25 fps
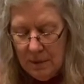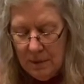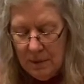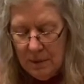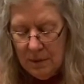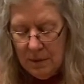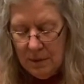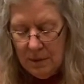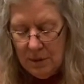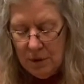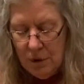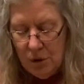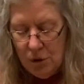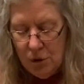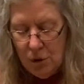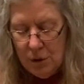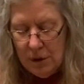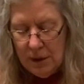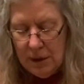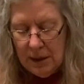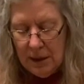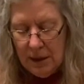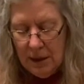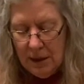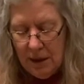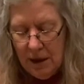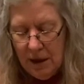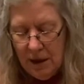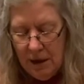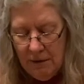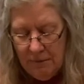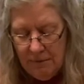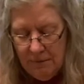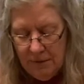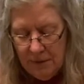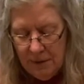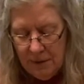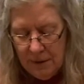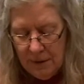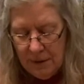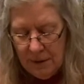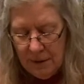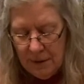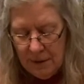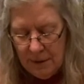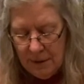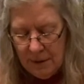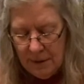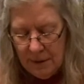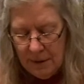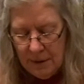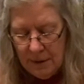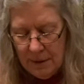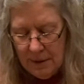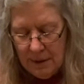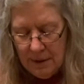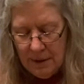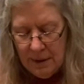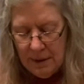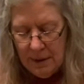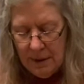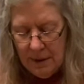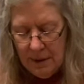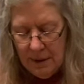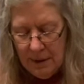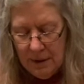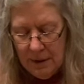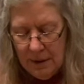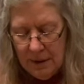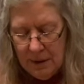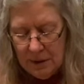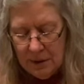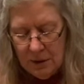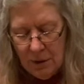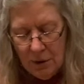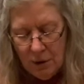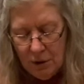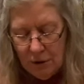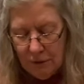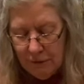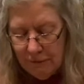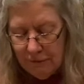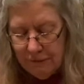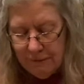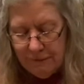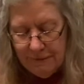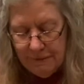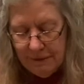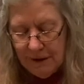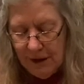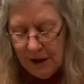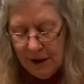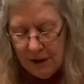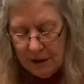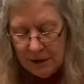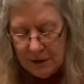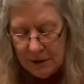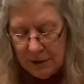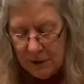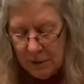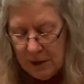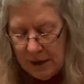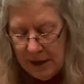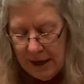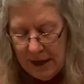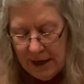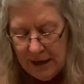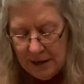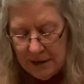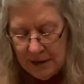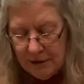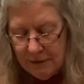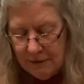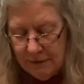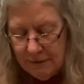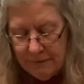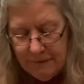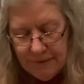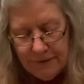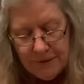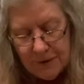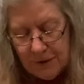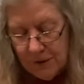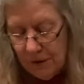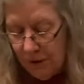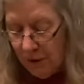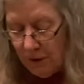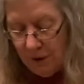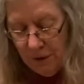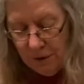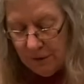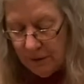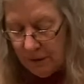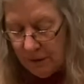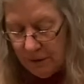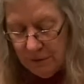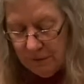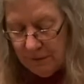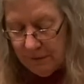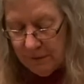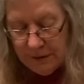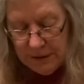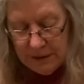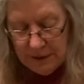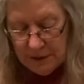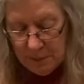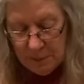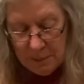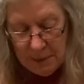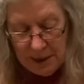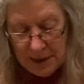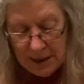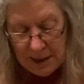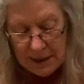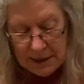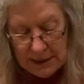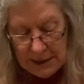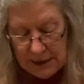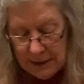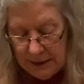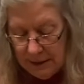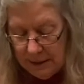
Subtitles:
so you can cover this whole fox so he has fur all over his body.